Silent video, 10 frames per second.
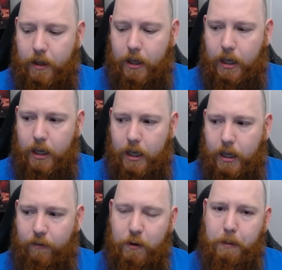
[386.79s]

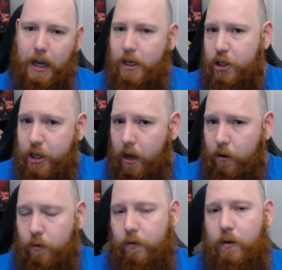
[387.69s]
If you played
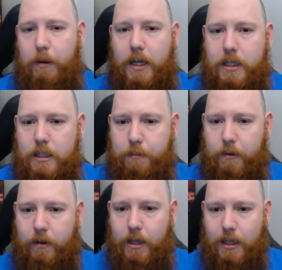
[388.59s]
Shadow or if you played
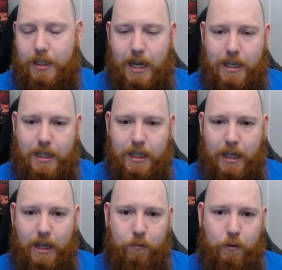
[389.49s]
Discipline,
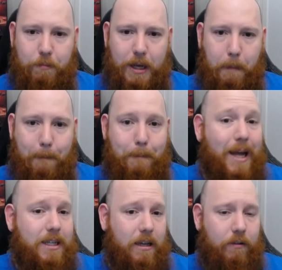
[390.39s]
technically it would be
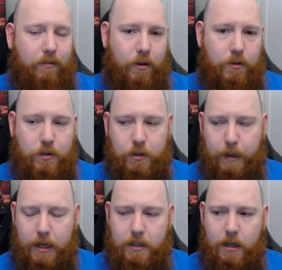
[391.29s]
better for those 2
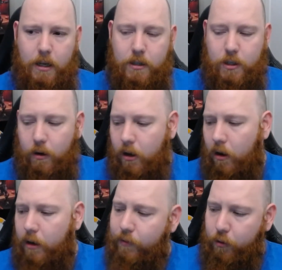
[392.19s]
specs. So I
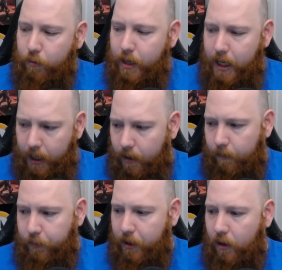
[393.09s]
kind of agree here.
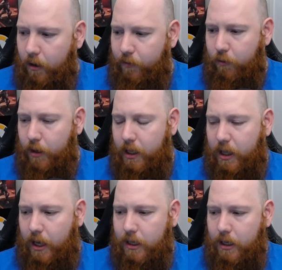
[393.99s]
I kind of agree
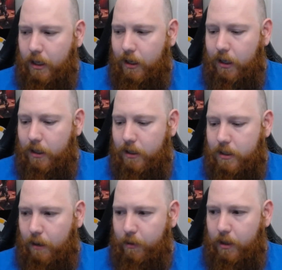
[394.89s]
that
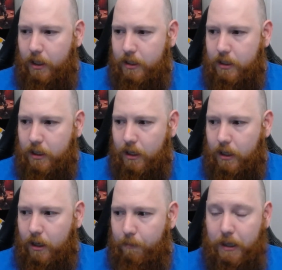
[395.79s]
some of these
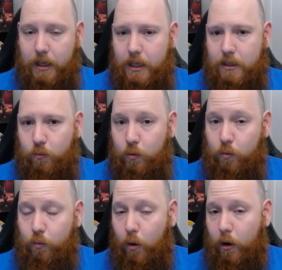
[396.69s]
abilities will
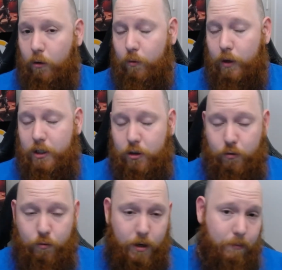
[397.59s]
work
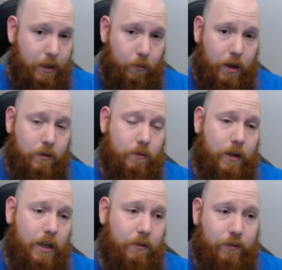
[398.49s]
extremely well
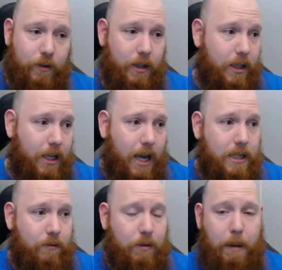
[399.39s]
in the
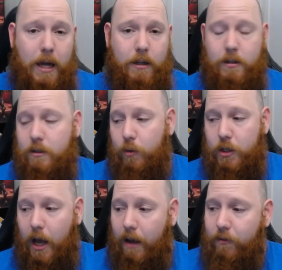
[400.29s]
case of the Paladins, which
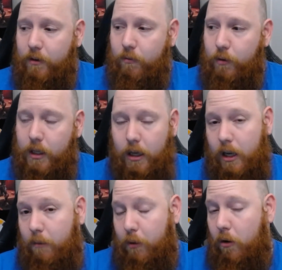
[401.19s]
I haven't really,
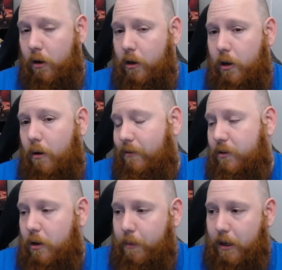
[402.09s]
and I'm not going to go over
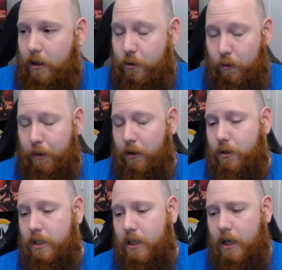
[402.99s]
in topic, I do
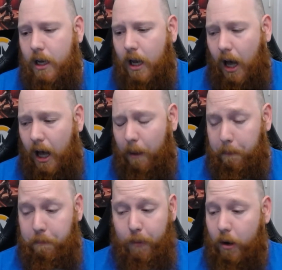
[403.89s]
apologize,
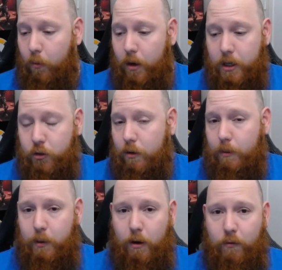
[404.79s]
might work
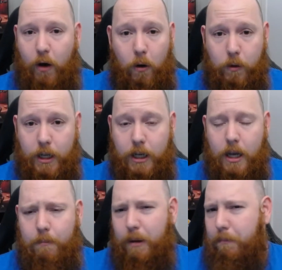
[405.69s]
extremely well for Holy,
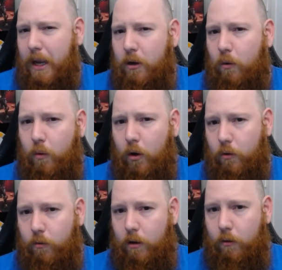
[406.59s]
but may not
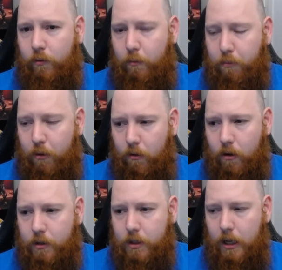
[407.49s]
work well for Prot.